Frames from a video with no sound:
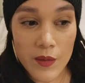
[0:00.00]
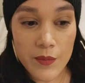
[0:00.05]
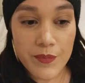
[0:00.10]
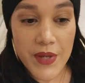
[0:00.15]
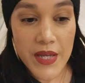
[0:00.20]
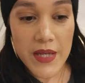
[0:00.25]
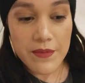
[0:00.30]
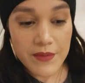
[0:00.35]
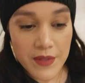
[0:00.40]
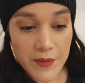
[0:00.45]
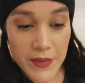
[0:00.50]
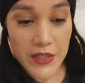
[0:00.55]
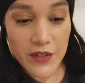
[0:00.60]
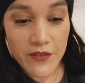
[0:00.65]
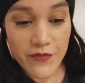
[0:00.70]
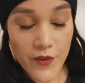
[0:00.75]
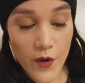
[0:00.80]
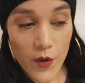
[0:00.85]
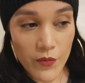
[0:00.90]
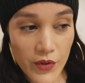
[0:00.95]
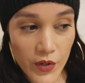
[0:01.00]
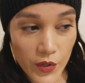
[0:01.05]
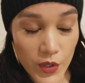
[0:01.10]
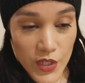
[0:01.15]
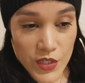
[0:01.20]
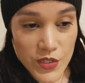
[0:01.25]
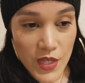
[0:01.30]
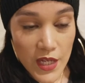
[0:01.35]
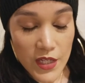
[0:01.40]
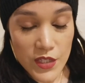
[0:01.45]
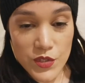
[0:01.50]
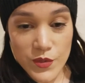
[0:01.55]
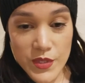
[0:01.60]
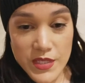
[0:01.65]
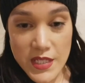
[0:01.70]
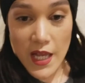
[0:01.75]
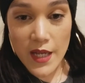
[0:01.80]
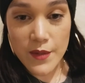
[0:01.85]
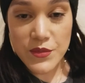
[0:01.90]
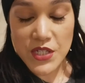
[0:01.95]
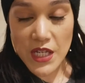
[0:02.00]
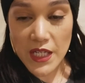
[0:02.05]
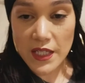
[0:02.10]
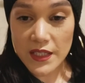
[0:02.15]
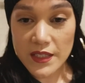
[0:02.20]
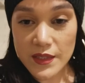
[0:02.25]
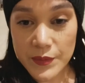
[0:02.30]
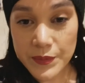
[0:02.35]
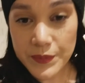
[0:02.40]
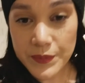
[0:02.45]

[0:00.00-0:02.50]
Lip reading: Babe, give me your phone real quick so I can do a time check-in.